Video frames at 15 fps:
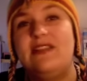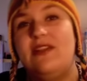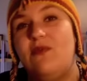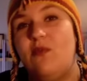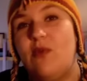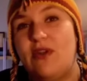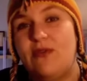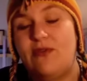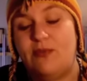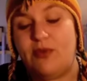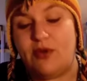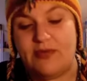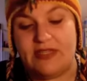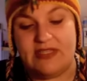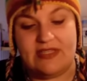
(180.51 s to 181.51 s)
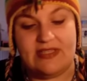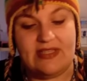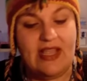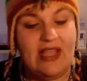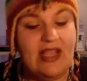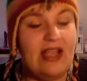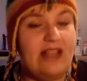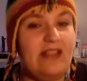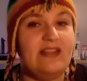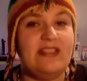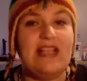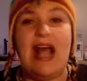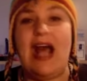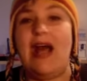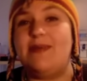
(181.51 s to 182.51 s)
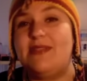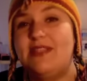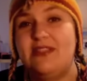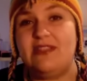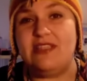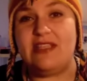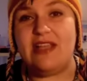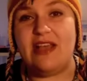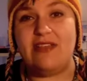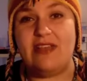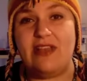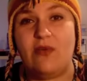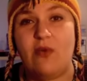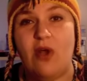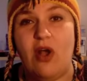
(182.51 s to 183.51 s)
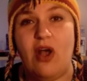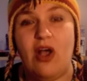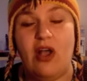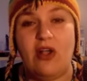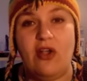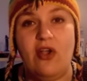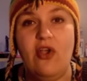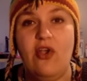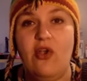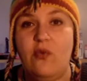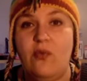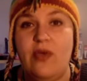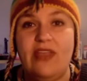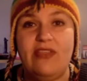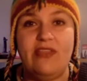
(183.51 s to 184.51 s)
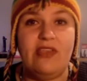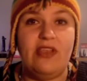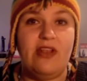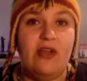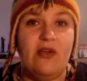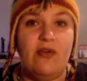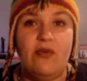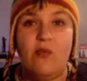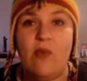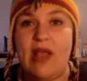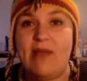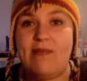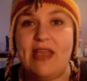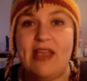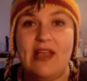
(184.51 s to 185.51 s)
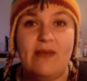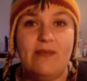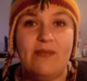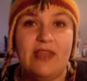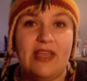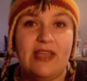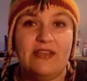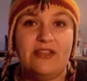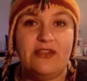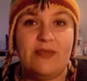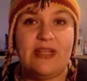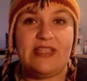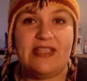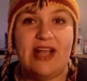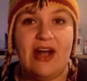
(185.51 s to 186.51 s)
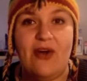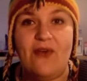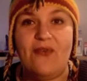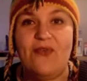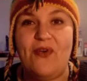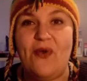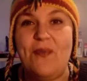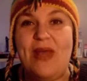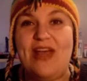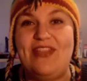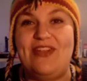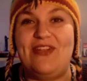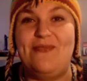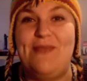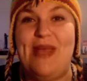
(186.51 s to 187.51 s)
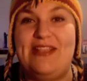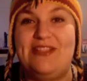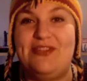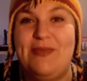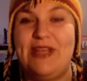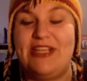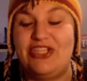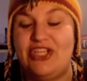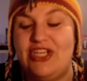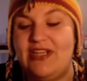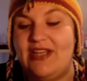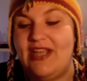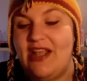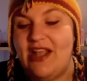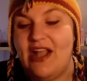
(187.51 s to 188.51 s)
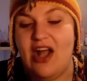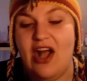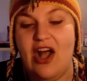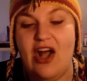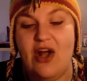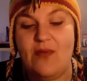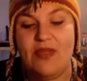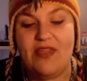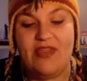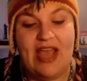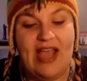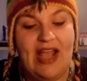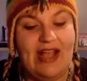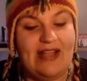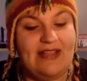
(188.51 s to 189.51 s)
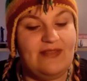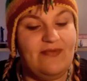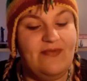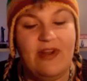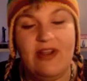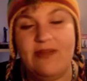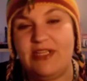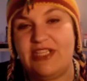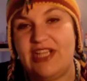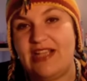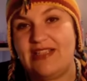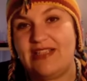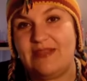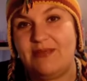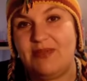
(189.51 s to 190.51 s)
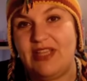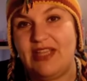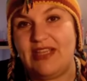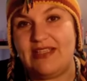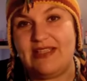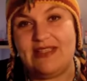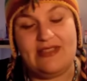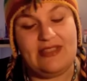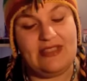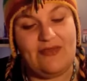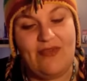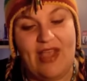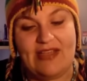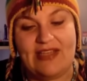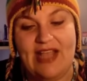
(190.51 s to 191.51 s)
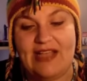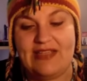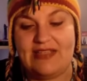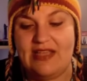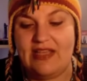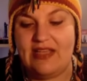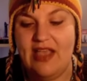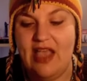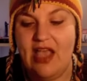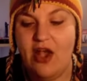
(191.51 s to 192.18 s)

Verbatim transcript: of wonderful purposes, and there is absolutely nothing wrong with you know the wham bam thank you to myself method of masturbation um, that has very much has its place is fantastic